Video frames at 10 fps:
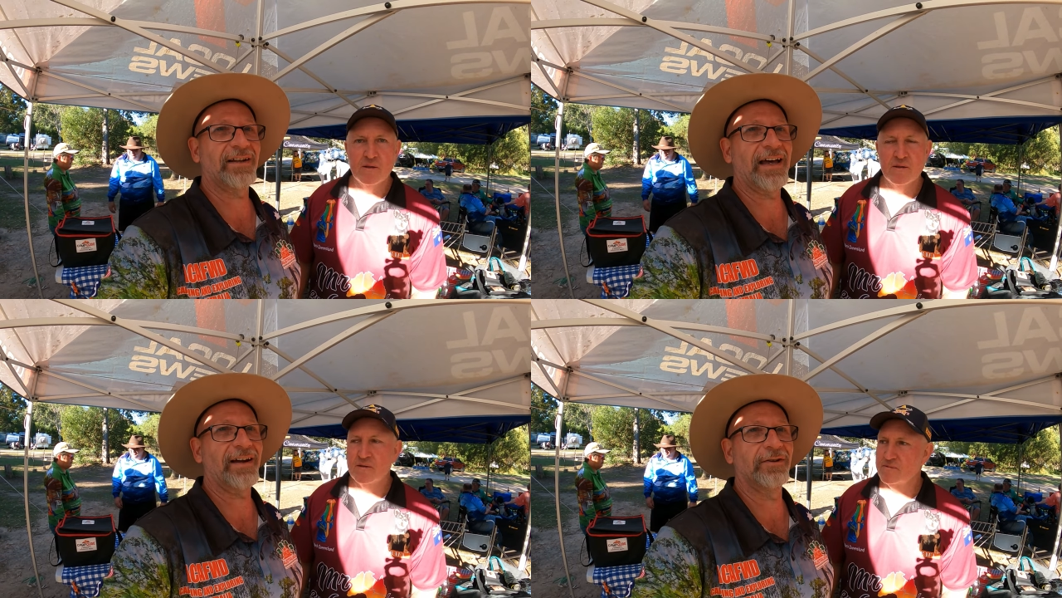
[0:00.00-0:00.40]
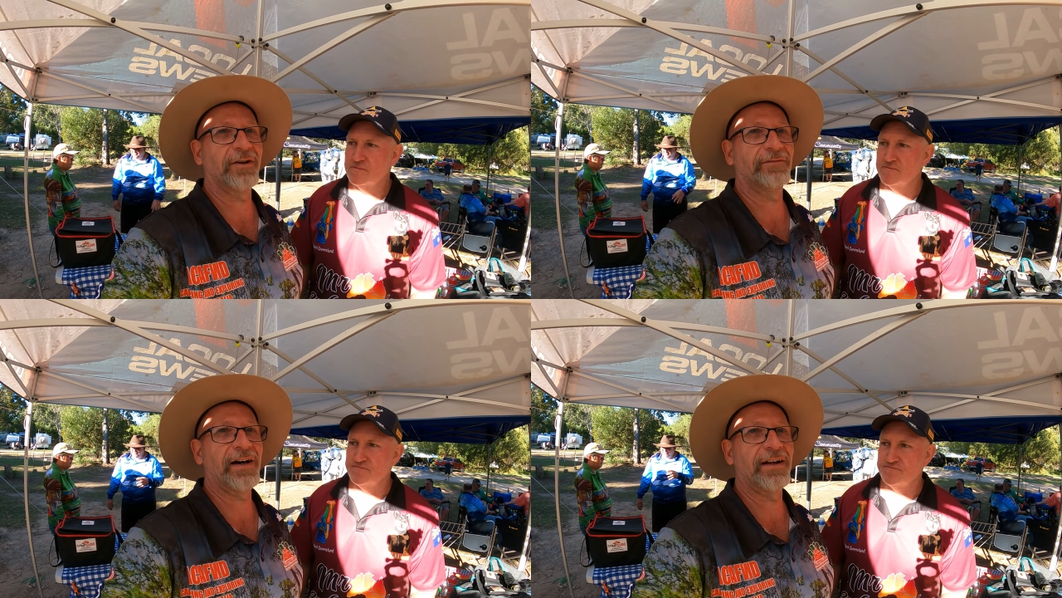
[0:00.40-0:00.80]
Speaker 1: had, had a lot
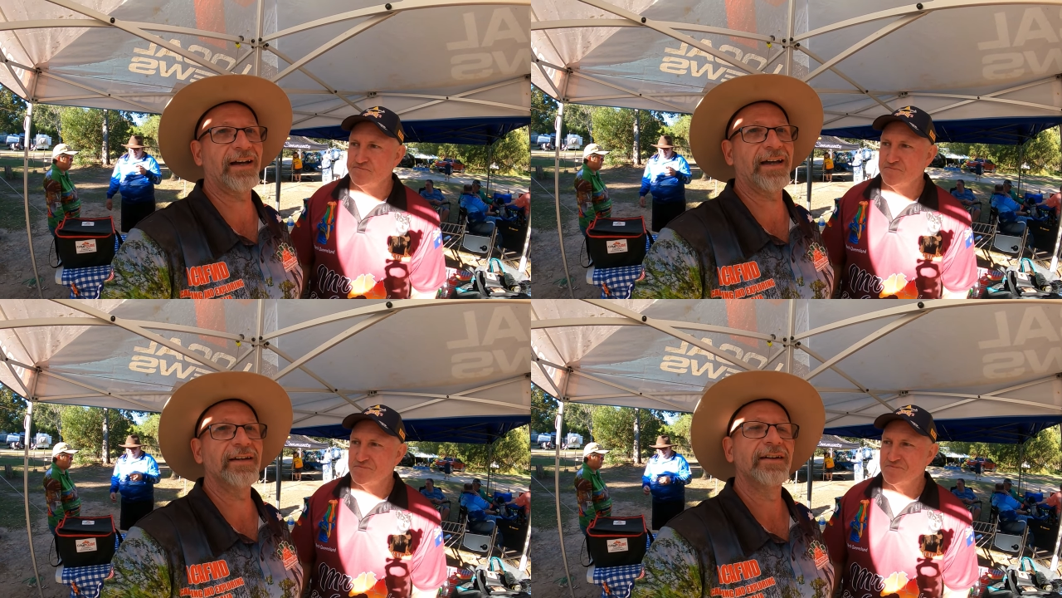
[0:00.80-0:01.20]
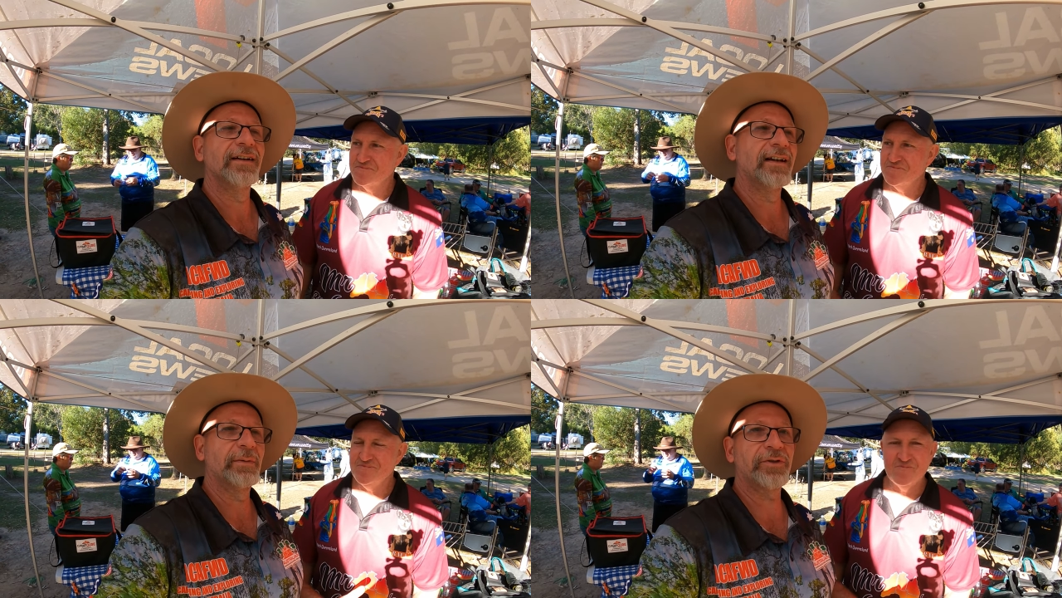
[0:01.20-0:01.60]
of fun, eh?
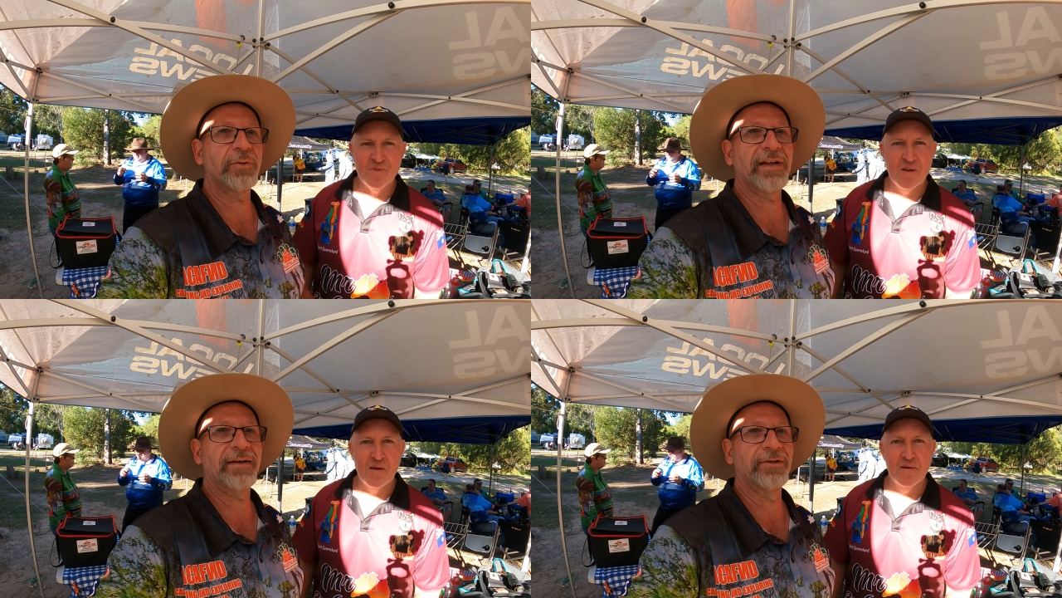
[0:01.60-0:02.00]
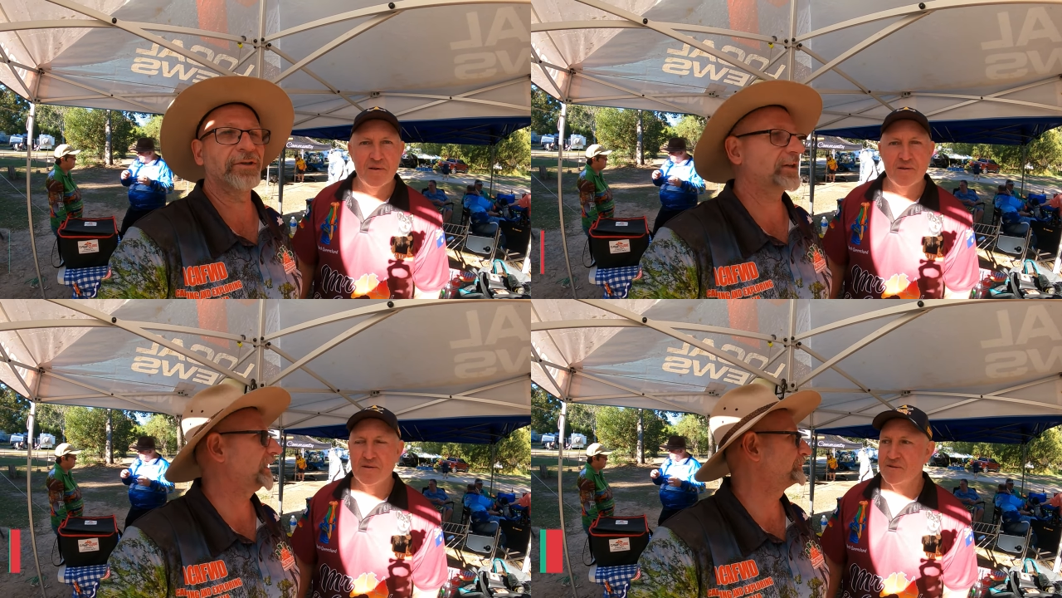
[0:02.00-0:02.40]
And we thought we'd have a
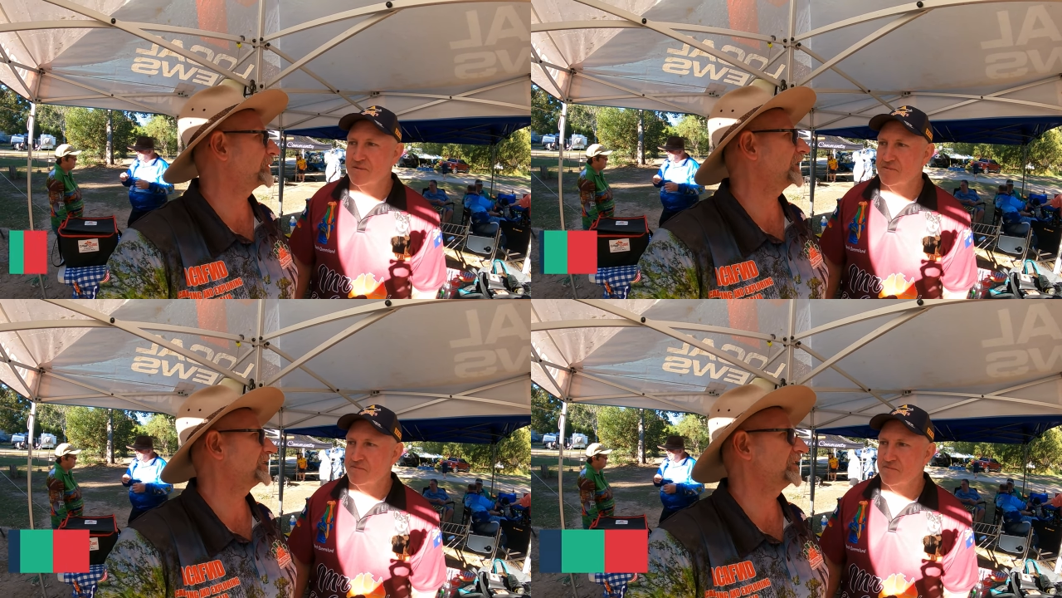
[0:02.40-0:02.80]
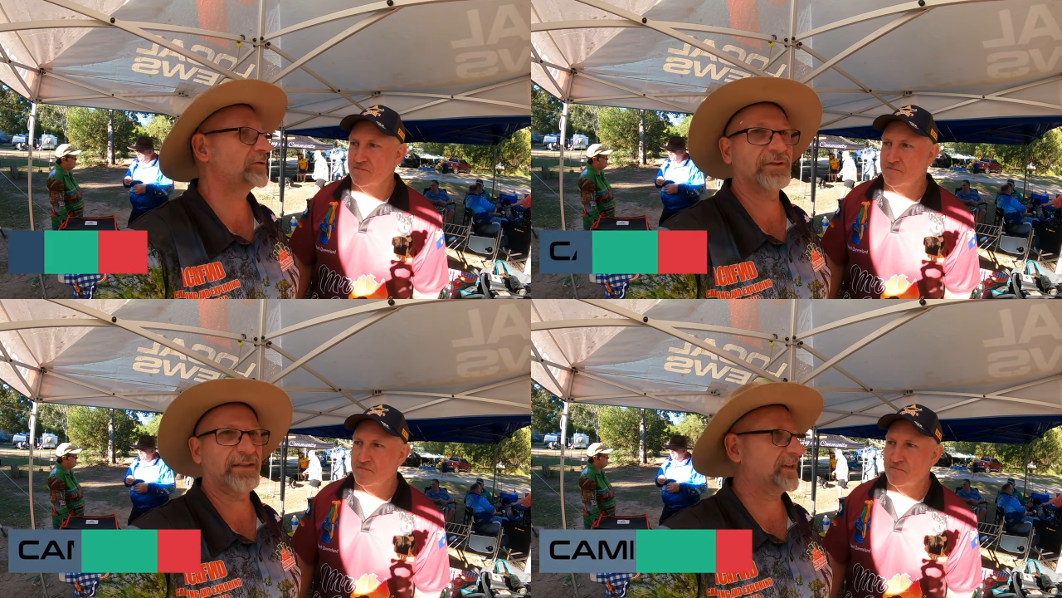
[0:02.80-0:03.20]
look at a product here
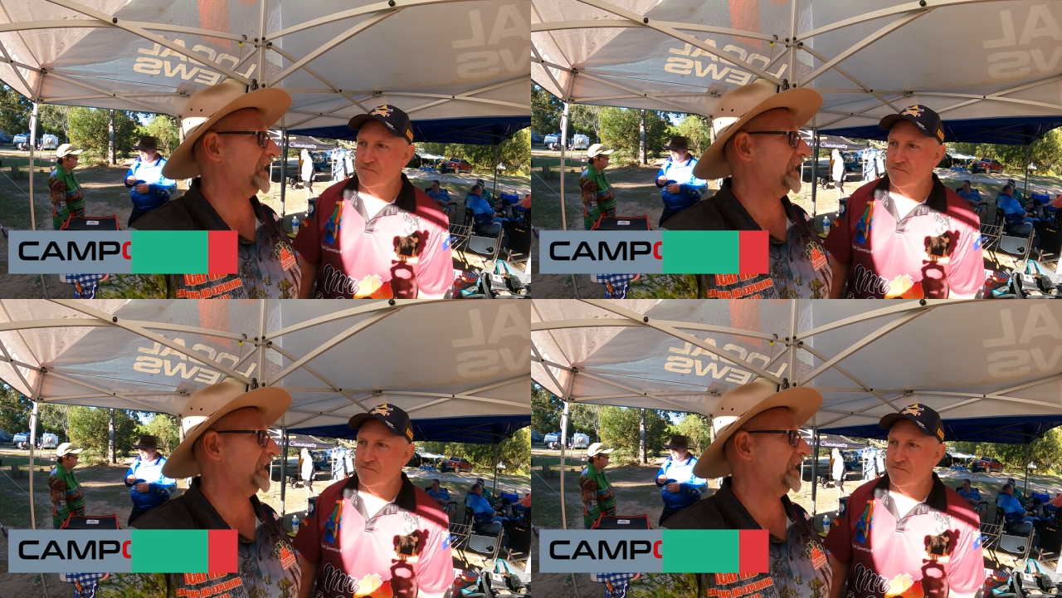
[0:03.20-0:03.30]
called a